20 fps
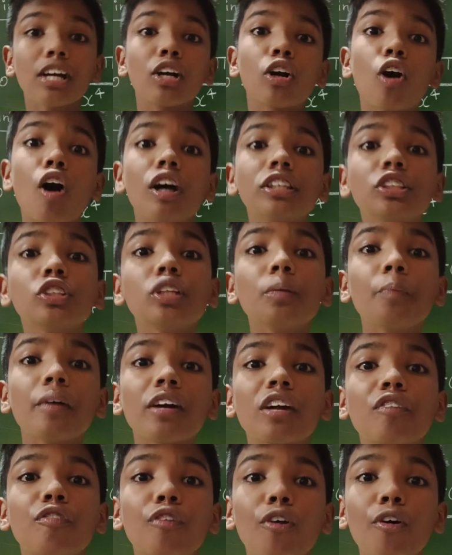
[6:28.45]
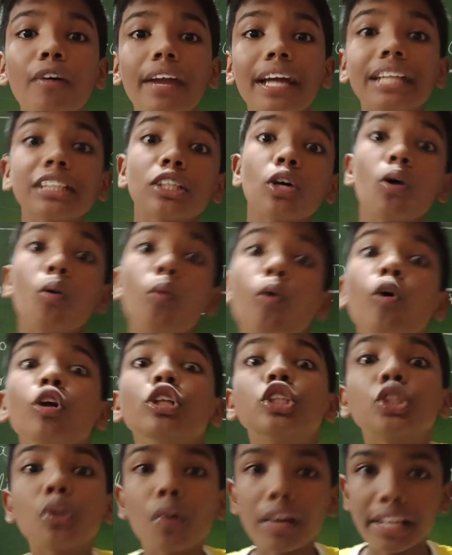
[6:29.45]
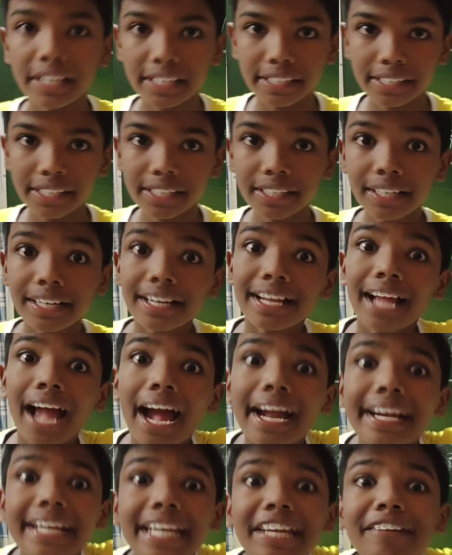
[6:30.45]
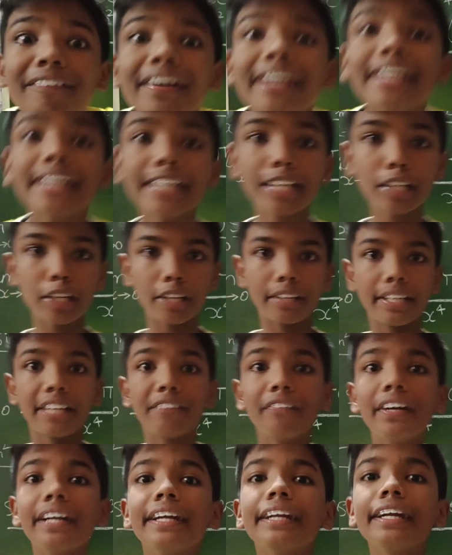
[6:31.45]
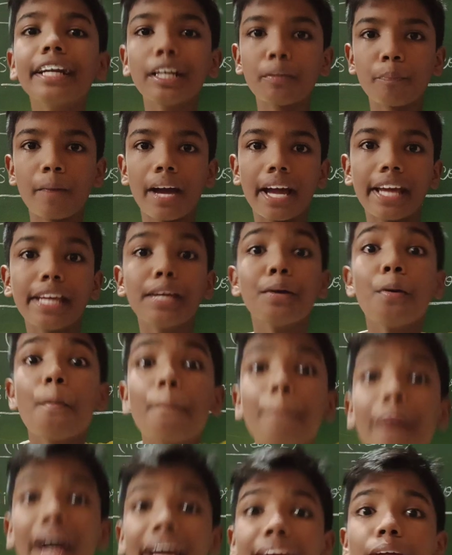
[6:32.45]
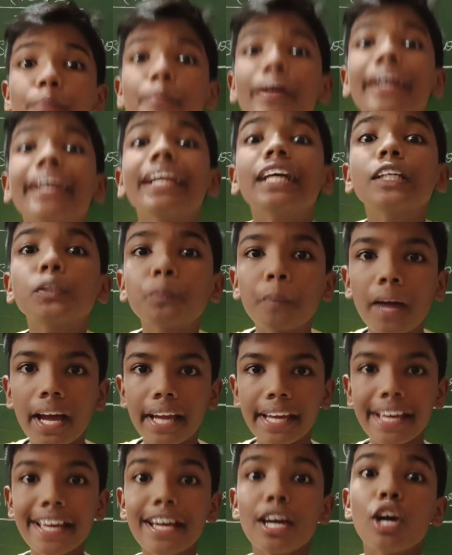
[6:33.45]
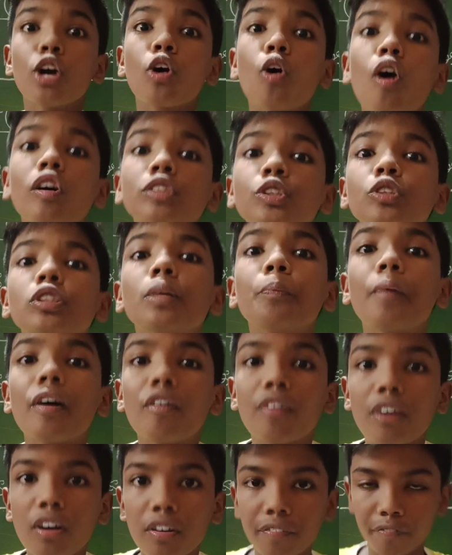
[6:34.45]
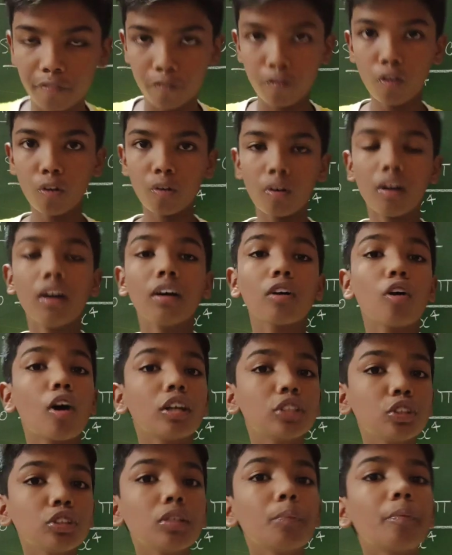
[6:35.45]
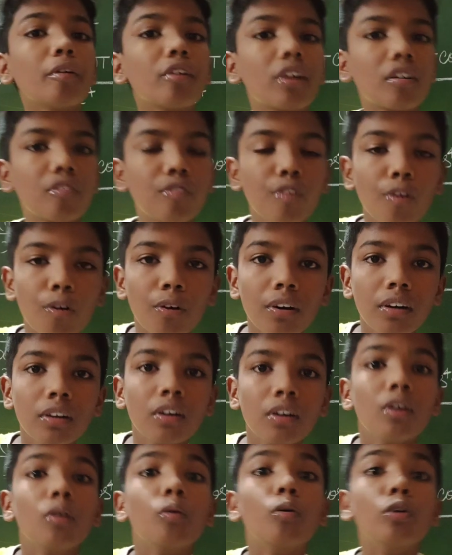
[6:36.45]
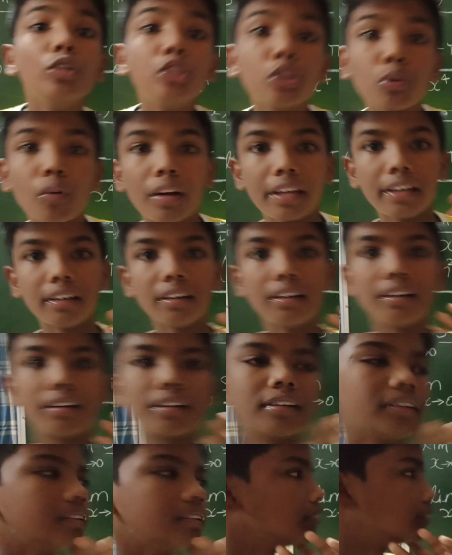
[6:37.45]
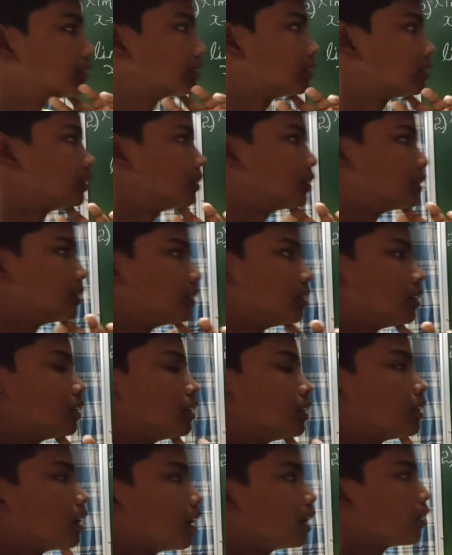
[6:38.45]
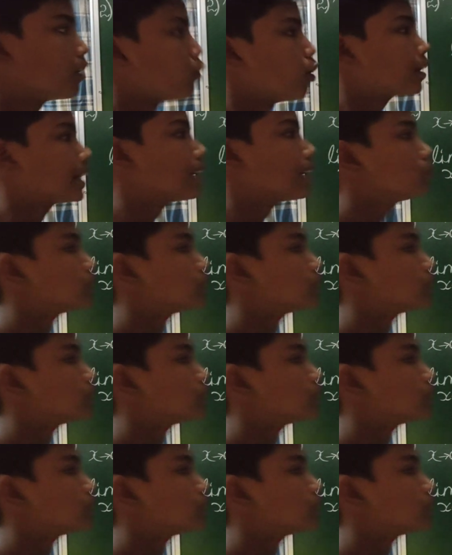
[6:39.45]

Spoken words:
cos to the power of 4x whole square and divided it by pi minus pi cos to the power of 4 whole square. What I am